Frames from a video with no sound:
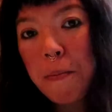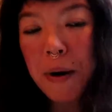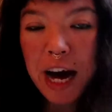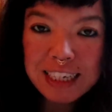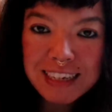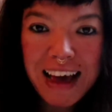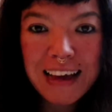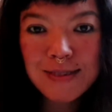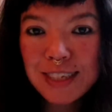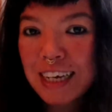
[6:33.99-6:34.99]
But
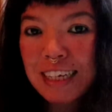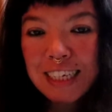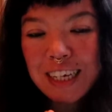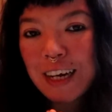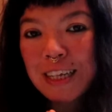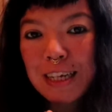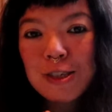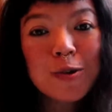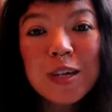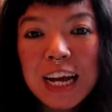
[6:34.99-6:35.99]
I just gonna
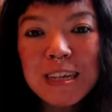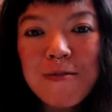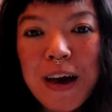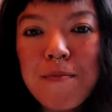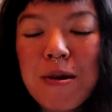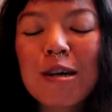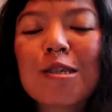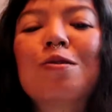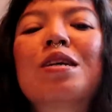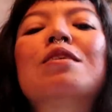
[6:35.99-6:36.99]
do it anyway,
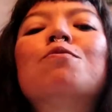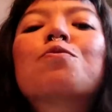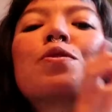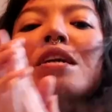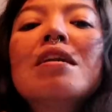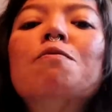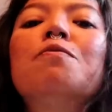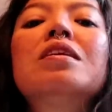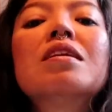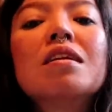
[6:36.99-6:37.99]
because you can
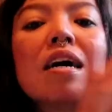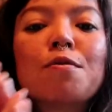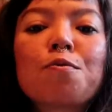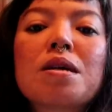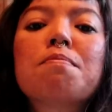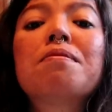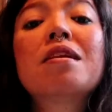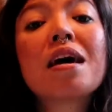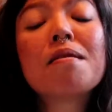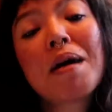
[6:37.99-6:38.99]
reveal and
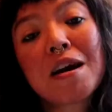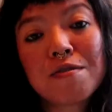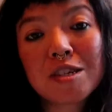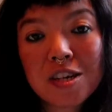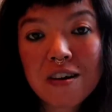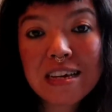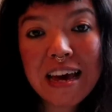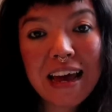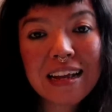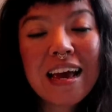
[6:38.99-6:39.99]
replay my video
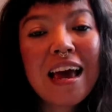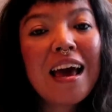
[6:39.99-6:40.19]
again.